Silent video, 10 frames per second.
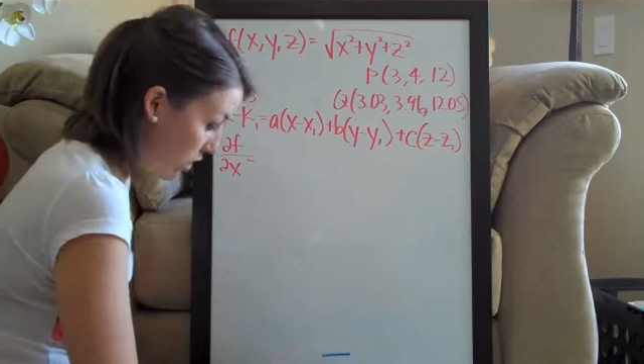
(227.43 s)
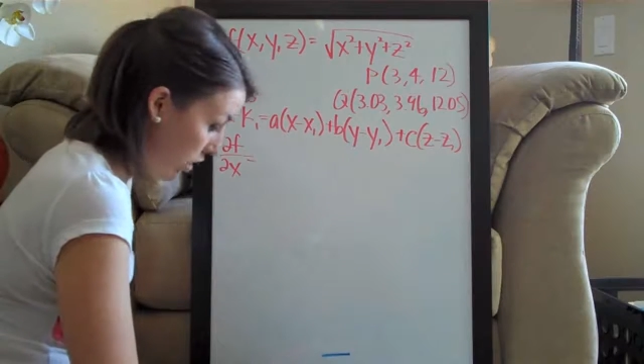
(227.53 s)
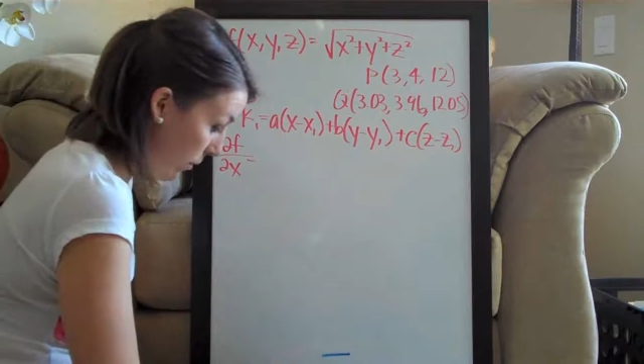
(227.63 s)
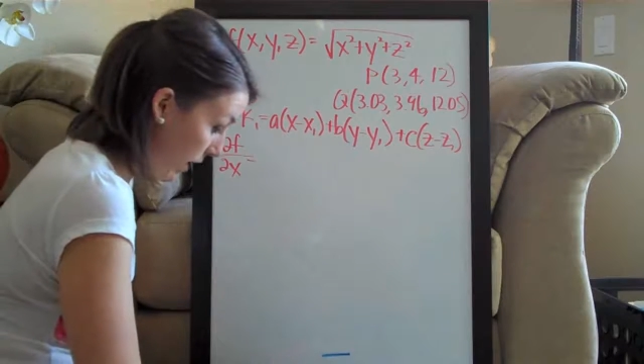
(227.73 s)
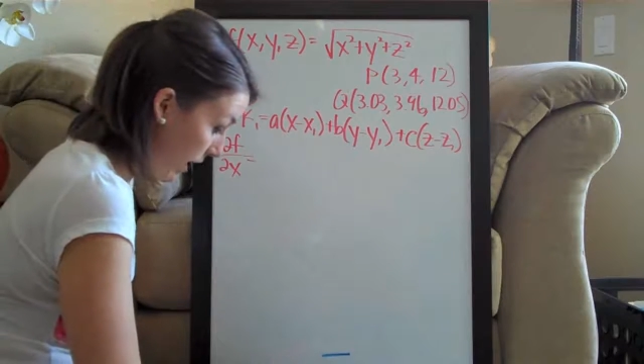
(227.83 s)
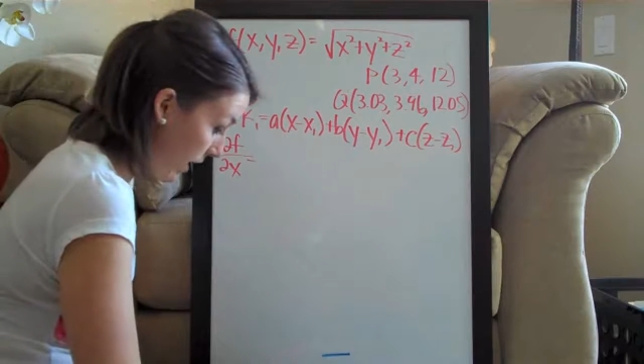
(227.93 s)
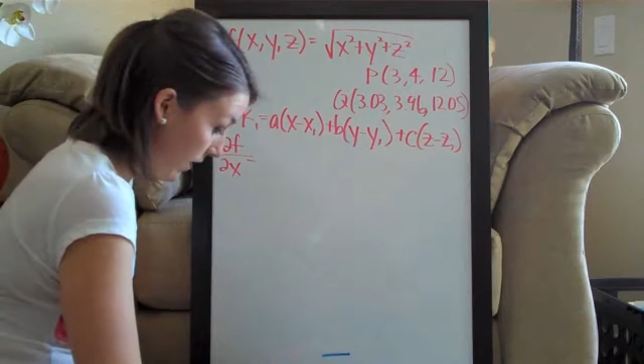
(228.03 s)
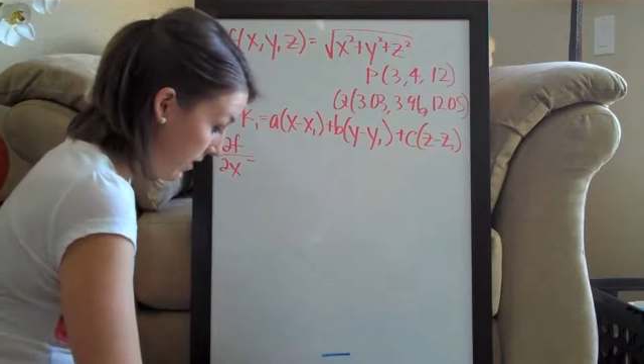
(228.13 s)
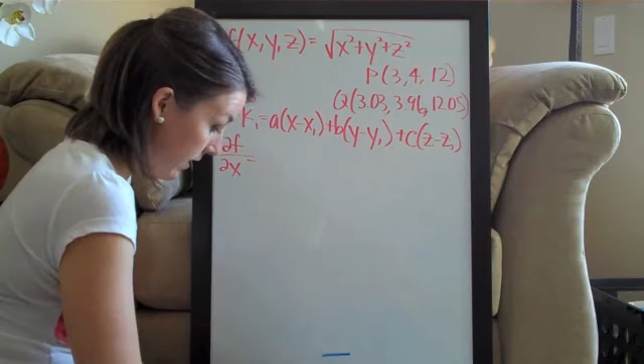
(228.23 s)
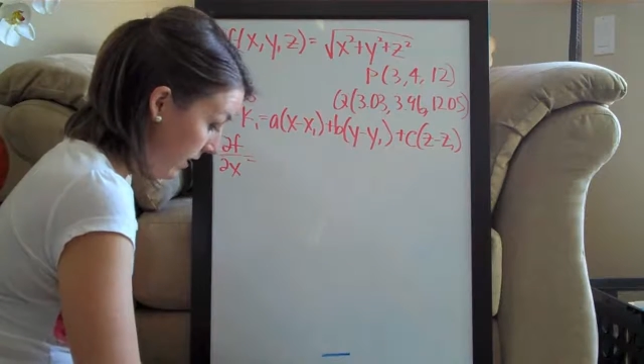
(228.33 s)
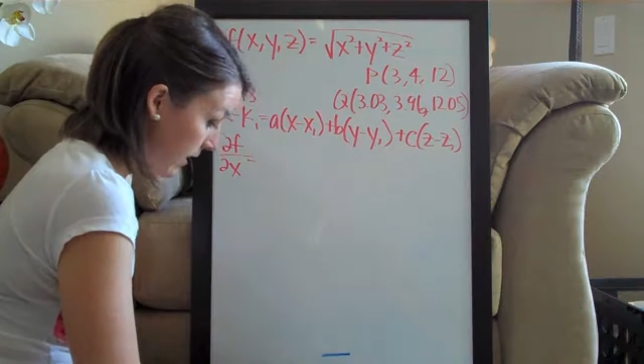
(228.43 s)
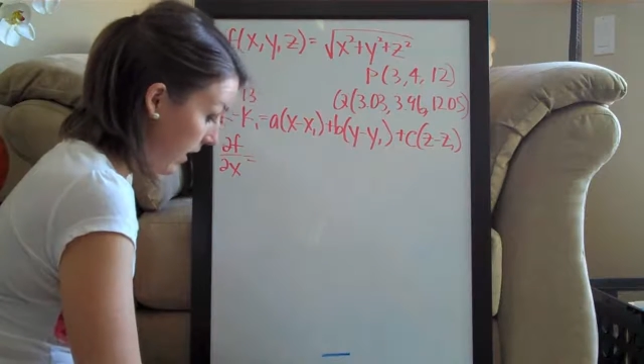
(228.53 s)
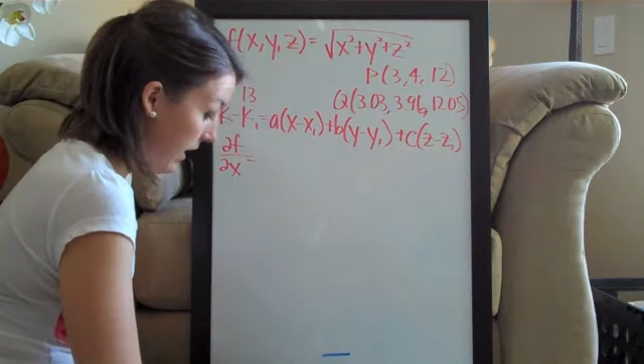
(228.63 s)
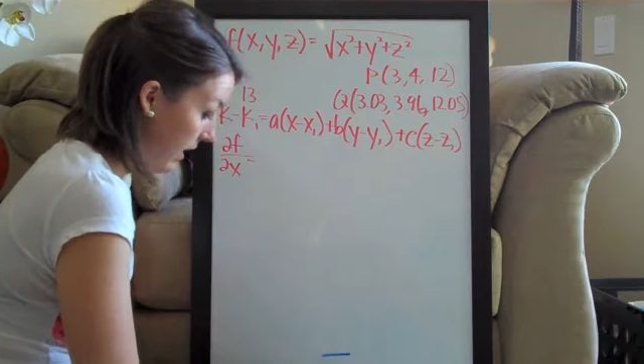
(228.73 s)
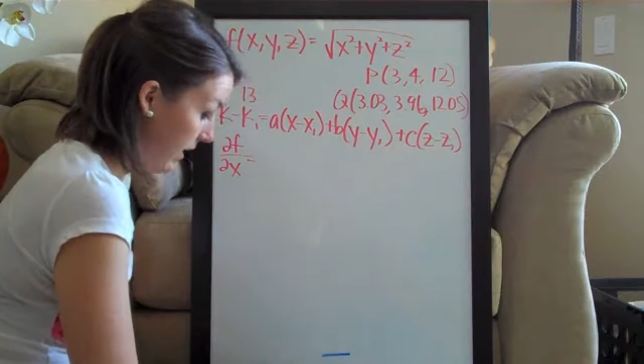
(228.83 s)
go ahead
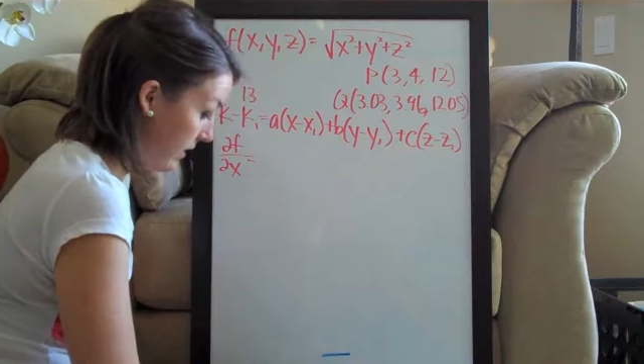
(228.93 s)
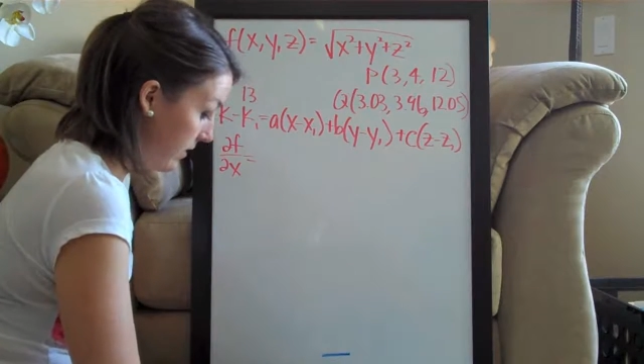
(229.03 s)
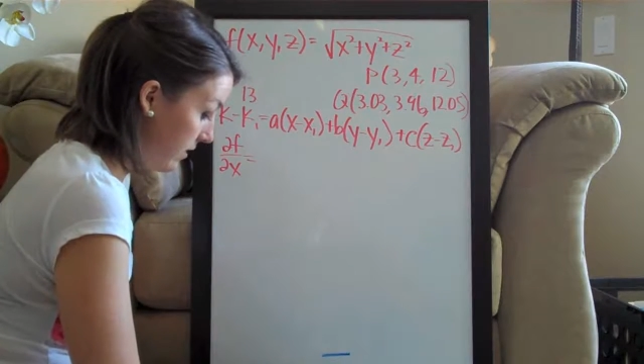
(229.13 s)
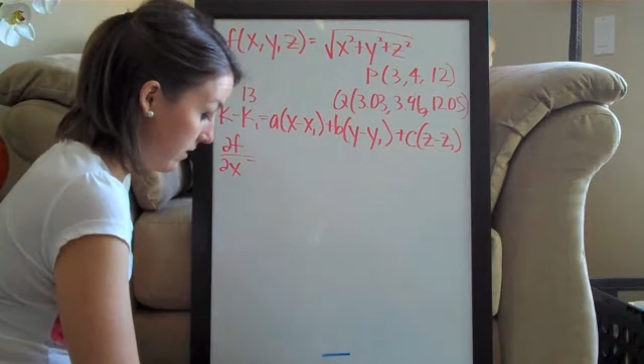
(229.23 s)
and